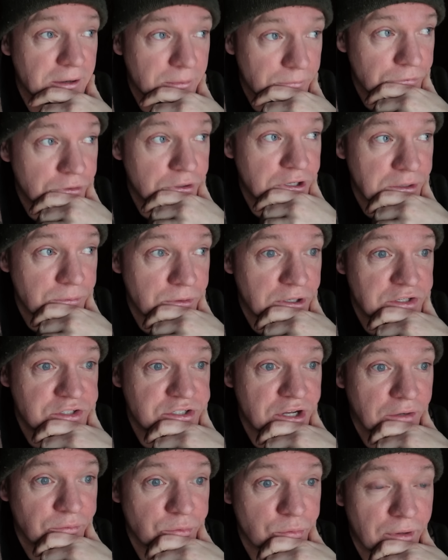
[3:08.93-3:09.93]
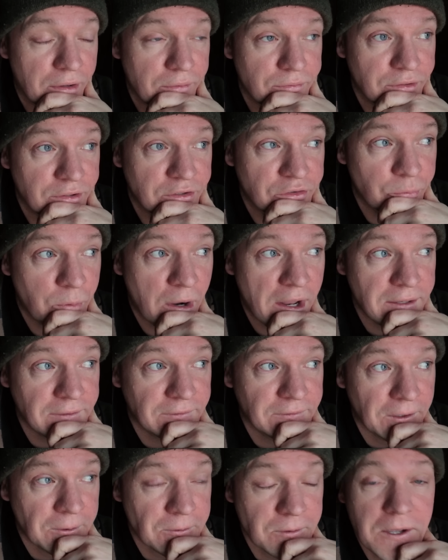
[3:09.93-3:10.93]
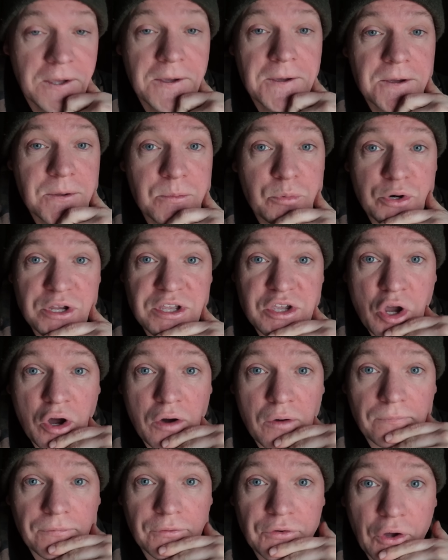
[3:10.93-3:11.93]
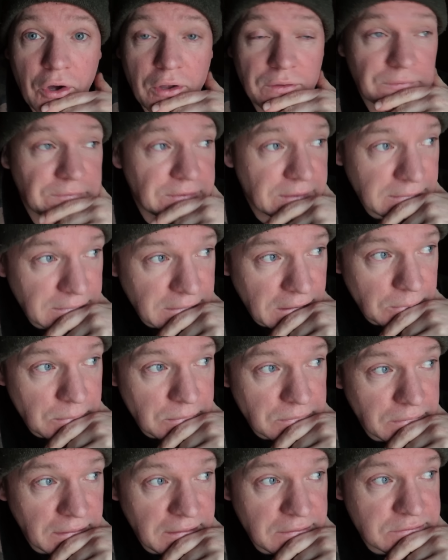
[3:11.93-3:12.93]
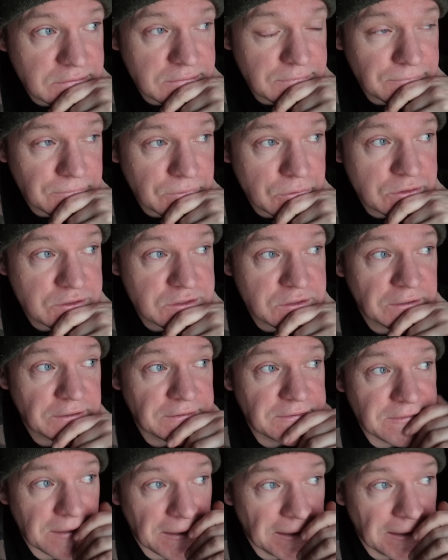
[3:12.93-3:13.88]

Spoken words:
I'm really chuffed with how things went, so pretty confident going into the first night.